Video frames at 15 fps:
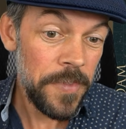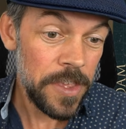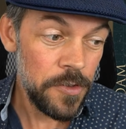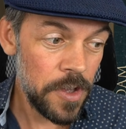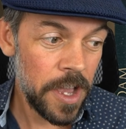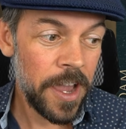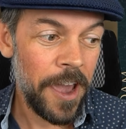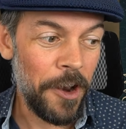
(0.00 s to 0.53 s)

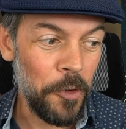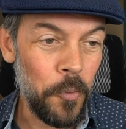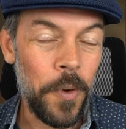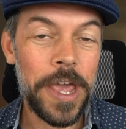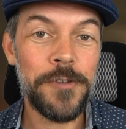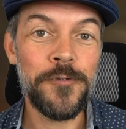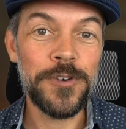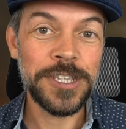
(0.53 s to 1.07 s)
you can kind of
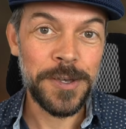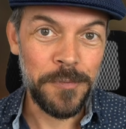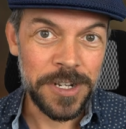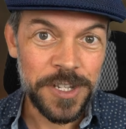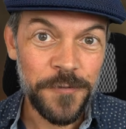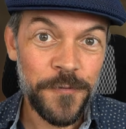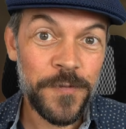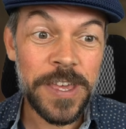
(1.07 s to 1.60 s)
wait for someone
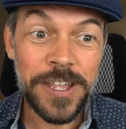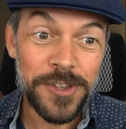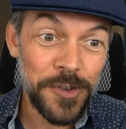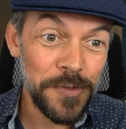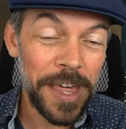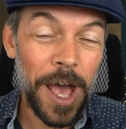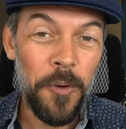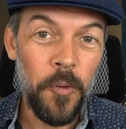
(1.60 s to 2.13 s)
to feed
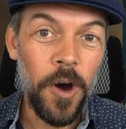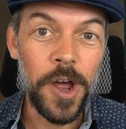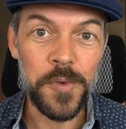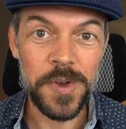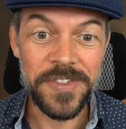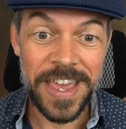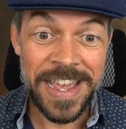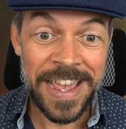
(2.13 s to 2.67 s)
you that one
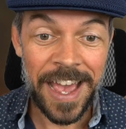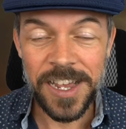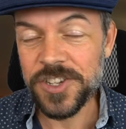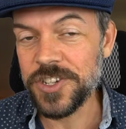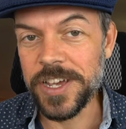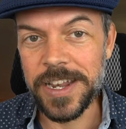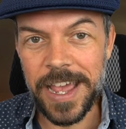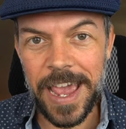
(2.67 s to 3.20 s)
when they
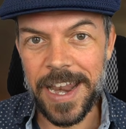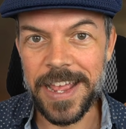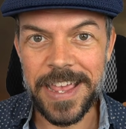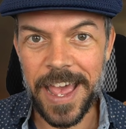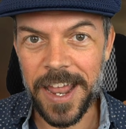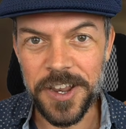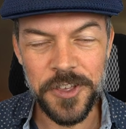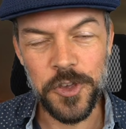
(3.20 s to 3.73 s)
cash in, and
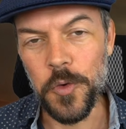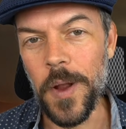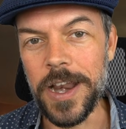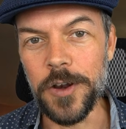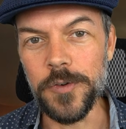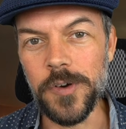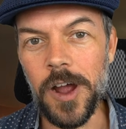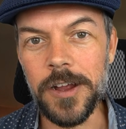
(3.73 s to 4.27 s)
again, you're
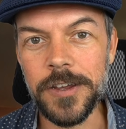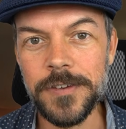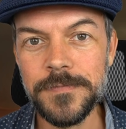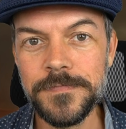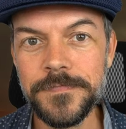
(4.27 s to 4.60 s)
ready to rock.